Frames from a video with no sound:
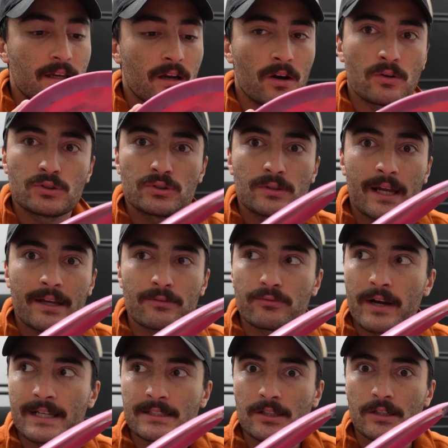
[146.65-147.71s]
Oh shoot, I have
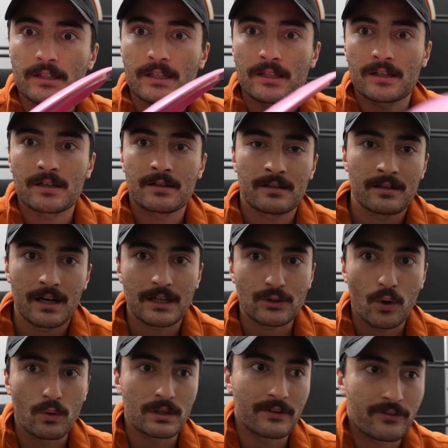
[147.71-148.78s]
rice cooking. I
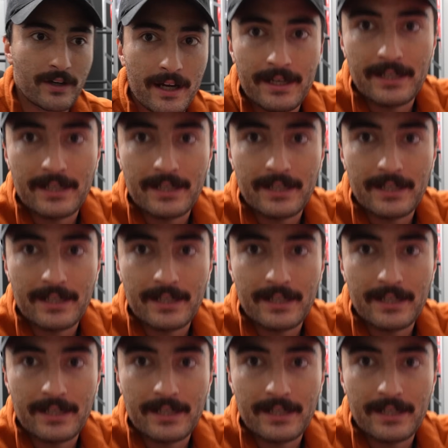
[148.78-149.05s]
totally forgot